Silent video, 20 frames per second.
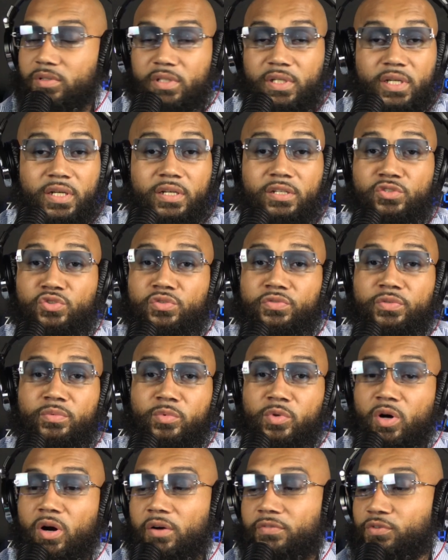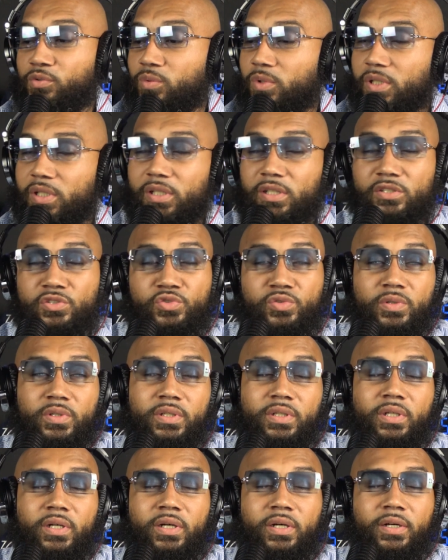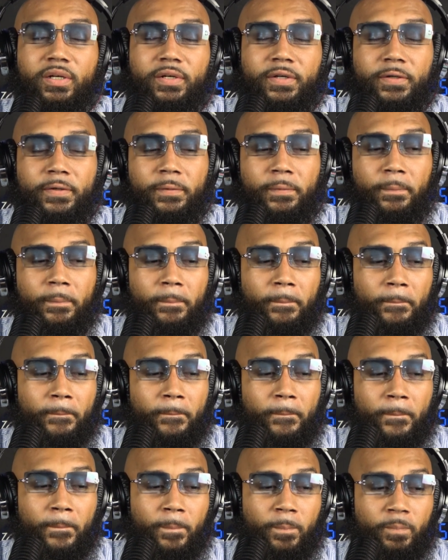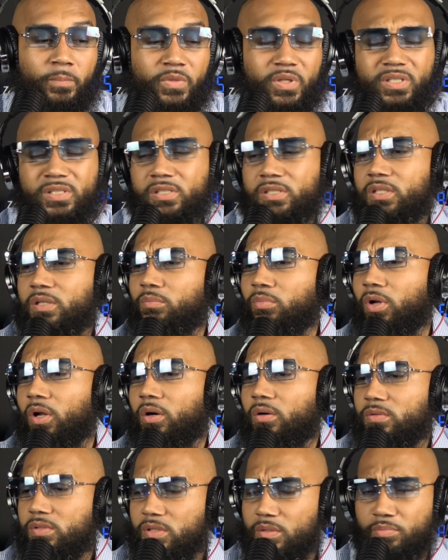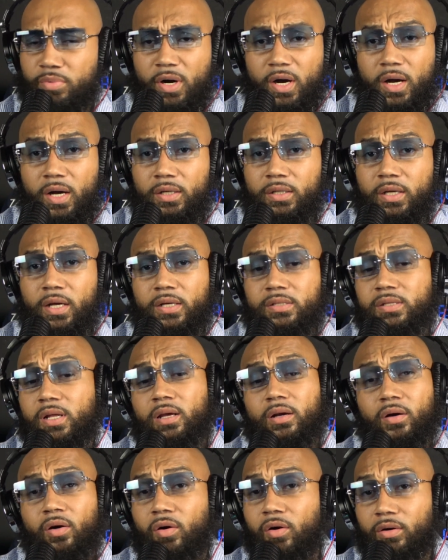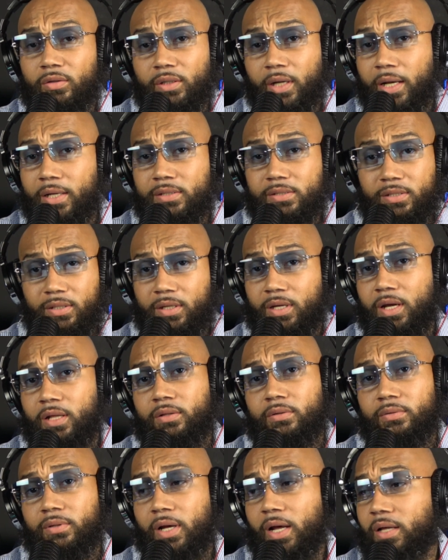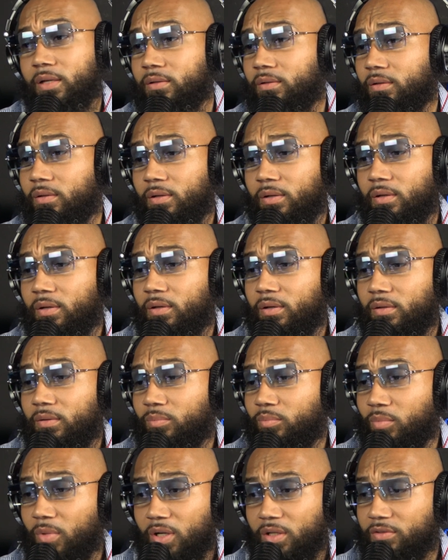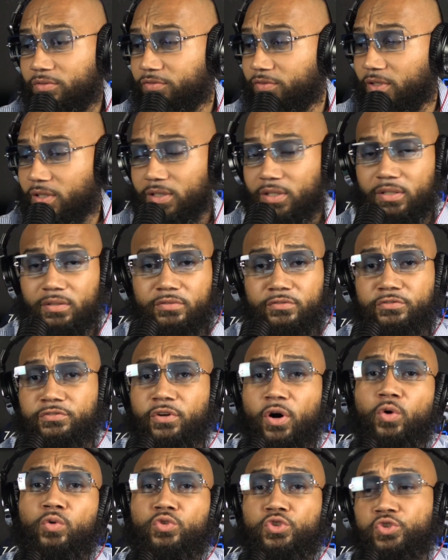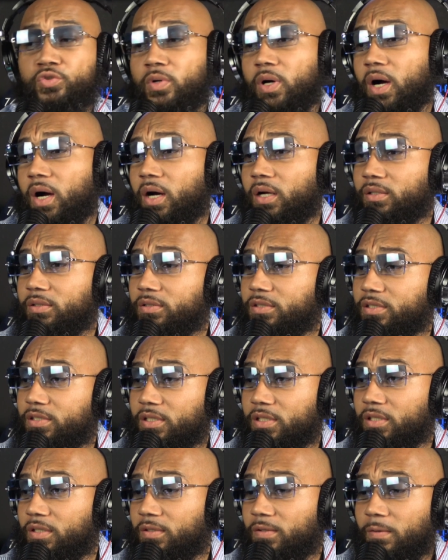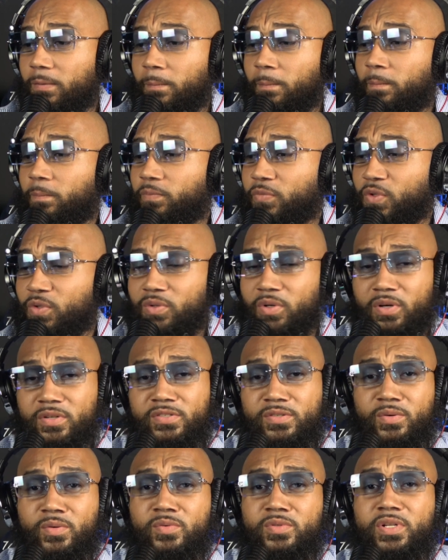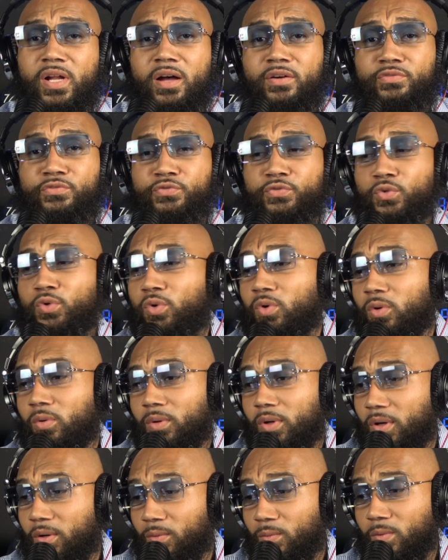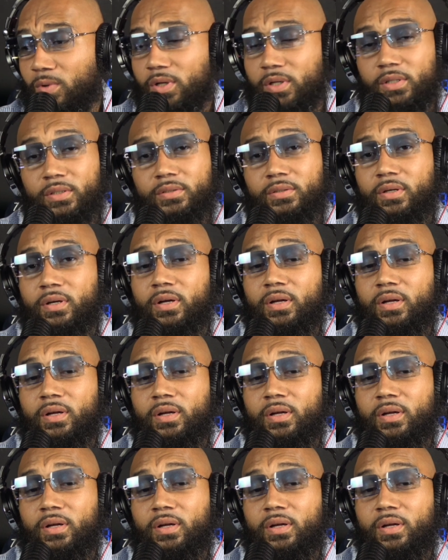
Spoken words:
Kendra from Coffee with Kendra, and She Blows It podcast. They all like together like motherfucking Voltron and shit. So it was like 4-on-1.